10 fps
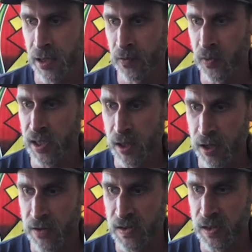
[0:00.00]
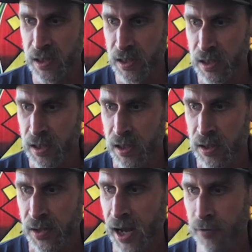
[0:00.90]
went to Harvard.
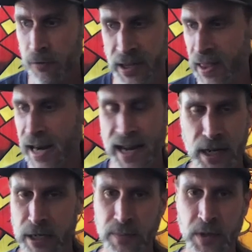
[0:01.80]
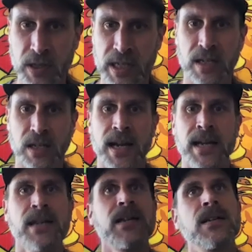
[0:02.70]
Not really that academically
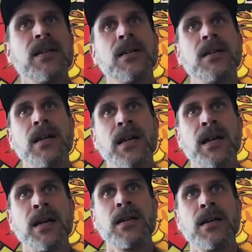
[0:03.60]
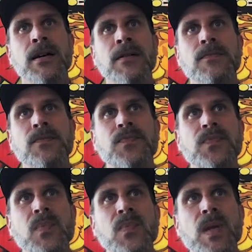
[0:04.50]
inclined, and you
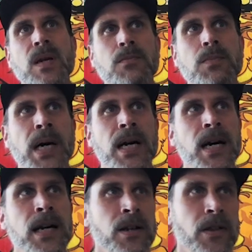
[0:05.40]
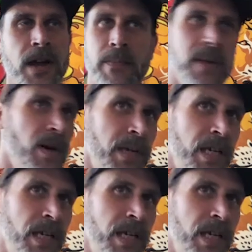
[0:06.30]
know, thought maybe I'll be a